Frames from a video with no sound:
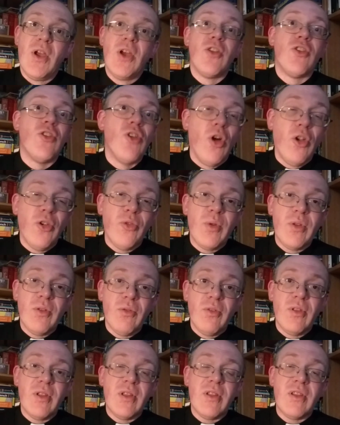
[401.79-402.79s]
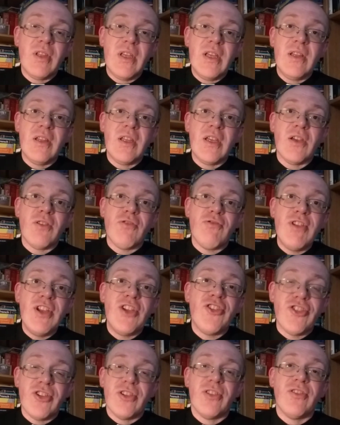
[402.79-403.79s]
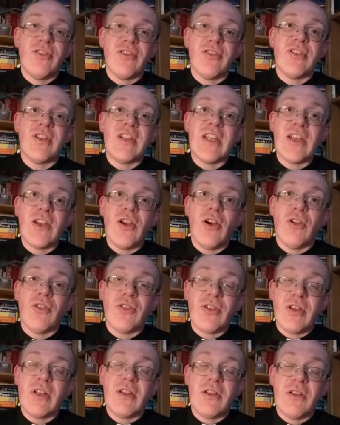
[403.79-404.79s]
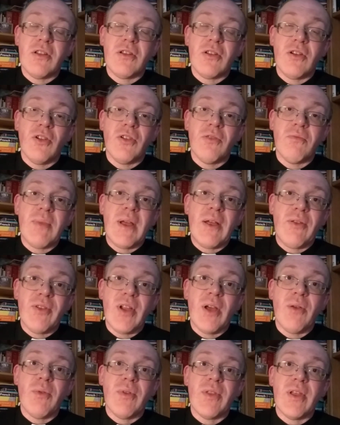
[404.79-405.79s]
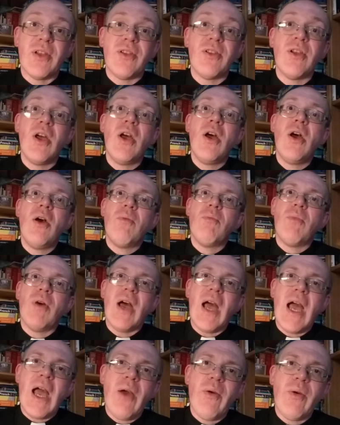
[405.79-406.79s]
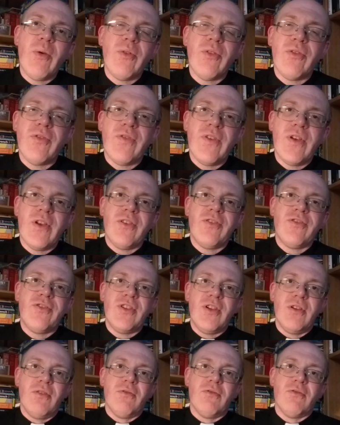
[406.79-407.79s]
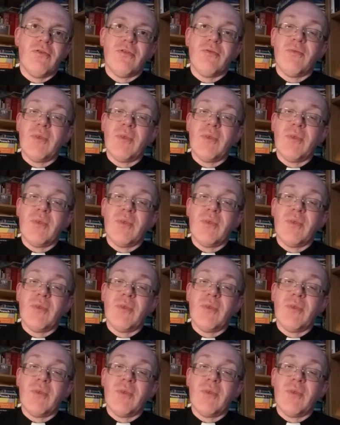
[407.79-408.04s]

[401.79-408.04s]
not with all the, the accretions that it got that got bound up with it, about how it was first used.